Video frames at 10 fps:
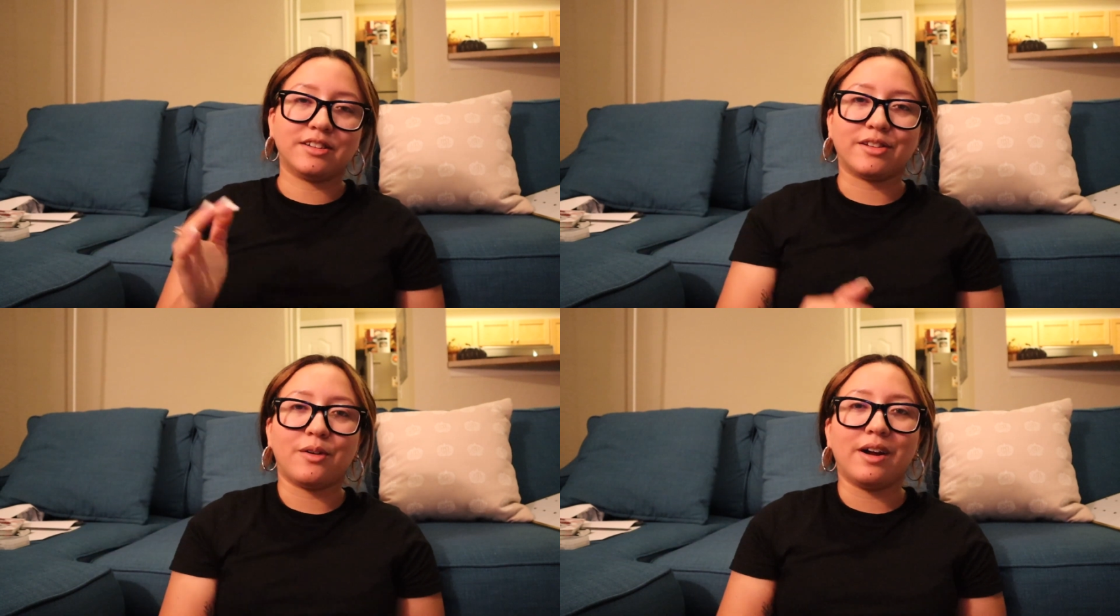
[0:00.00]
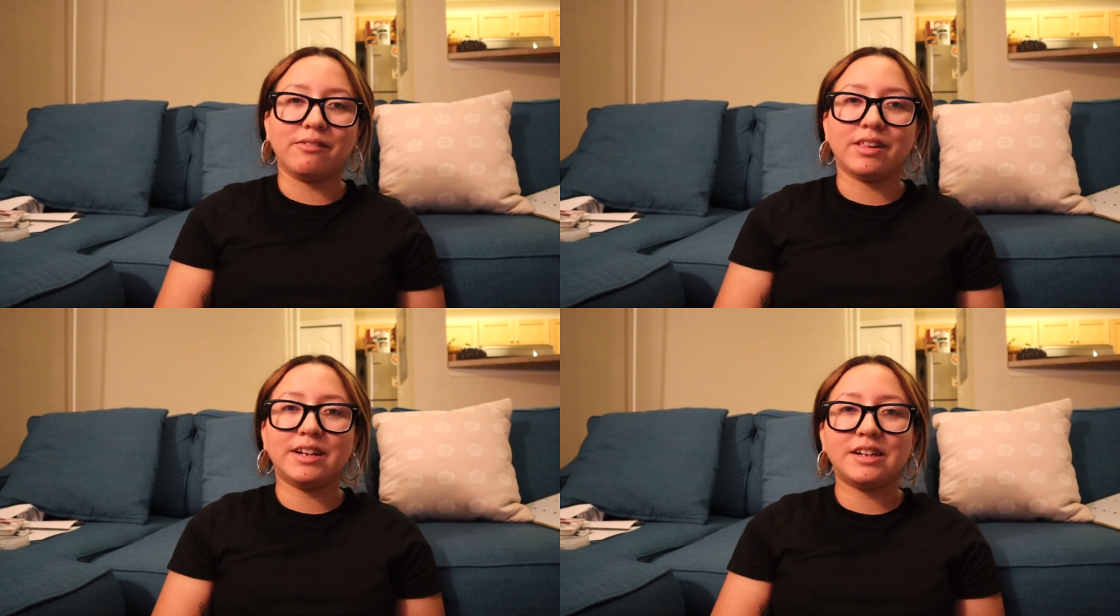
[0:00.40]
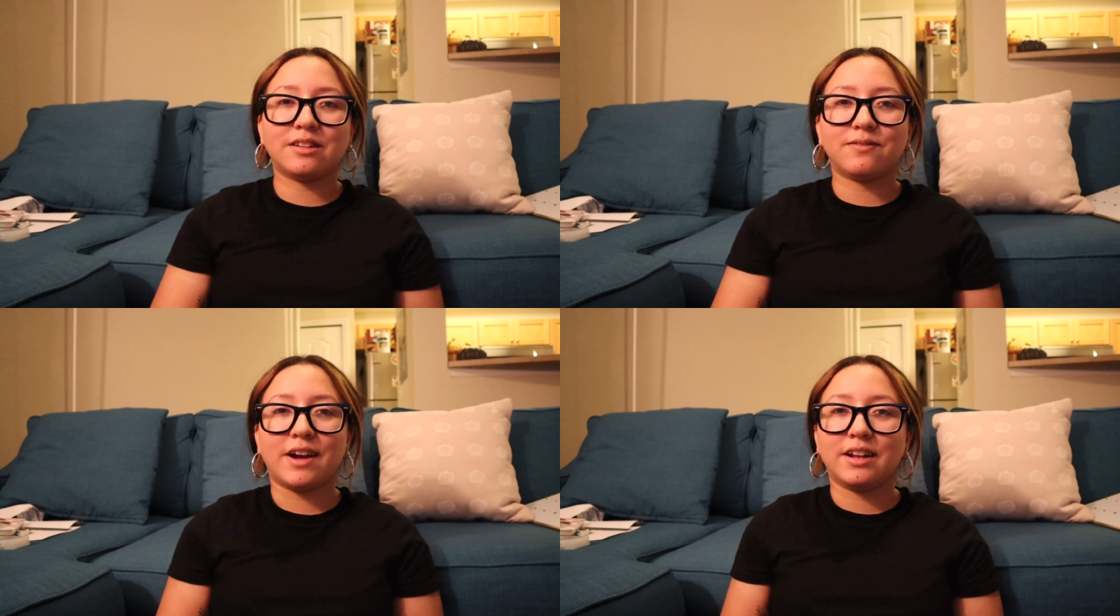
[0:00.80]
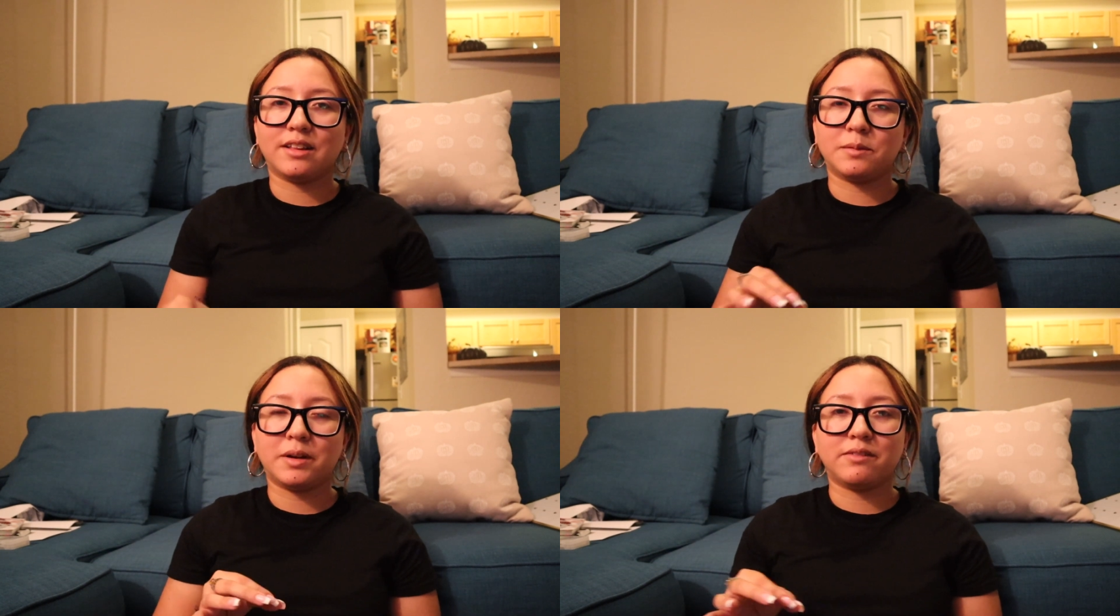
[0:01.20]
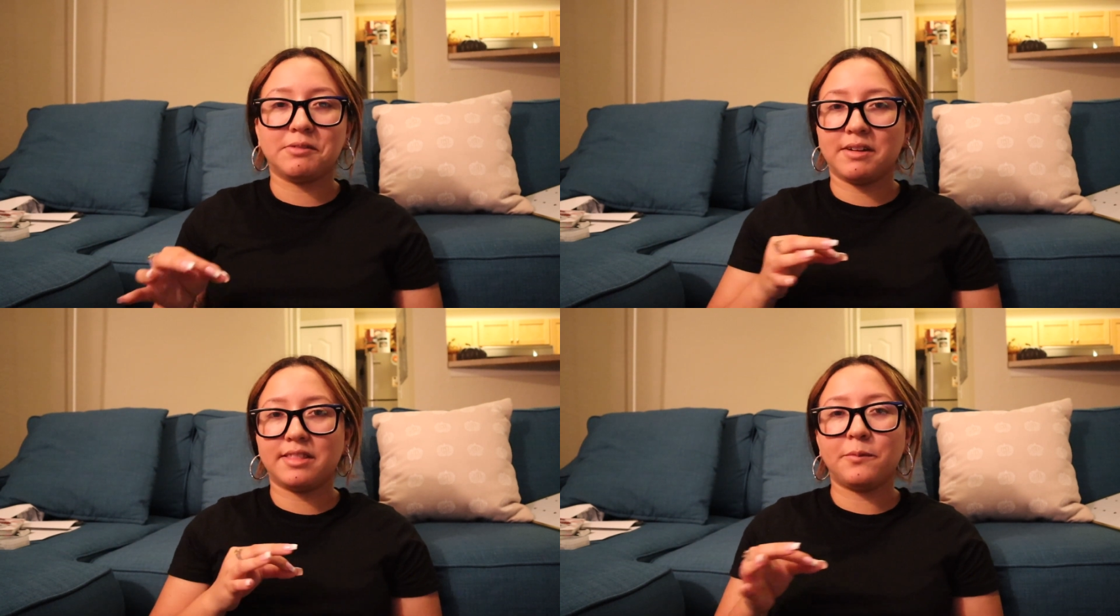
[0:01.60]
So I really need to find a little bit of a
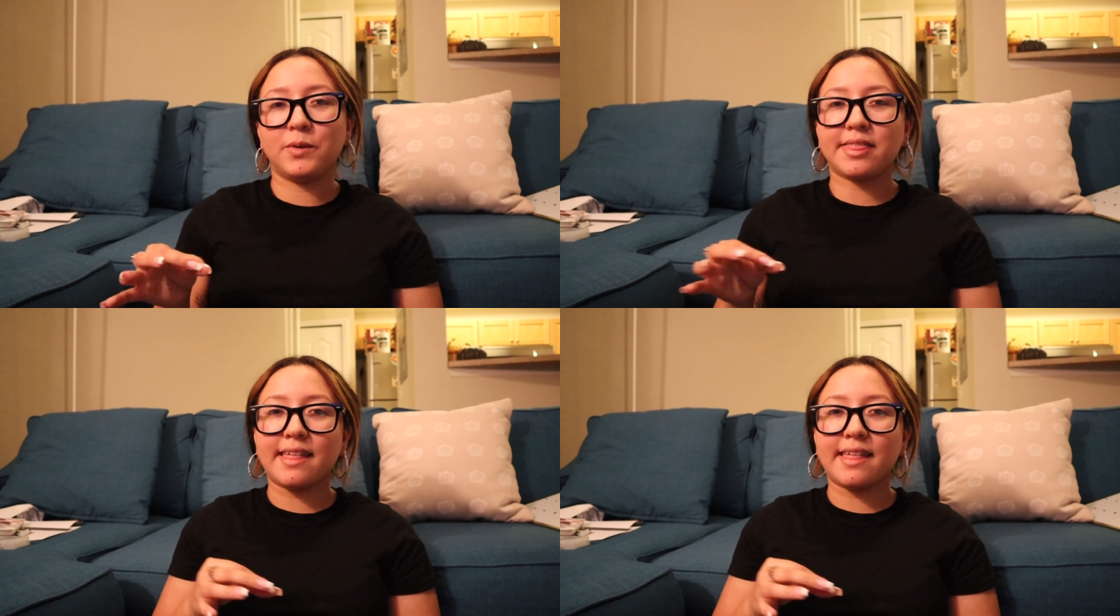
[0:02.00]
rhythm with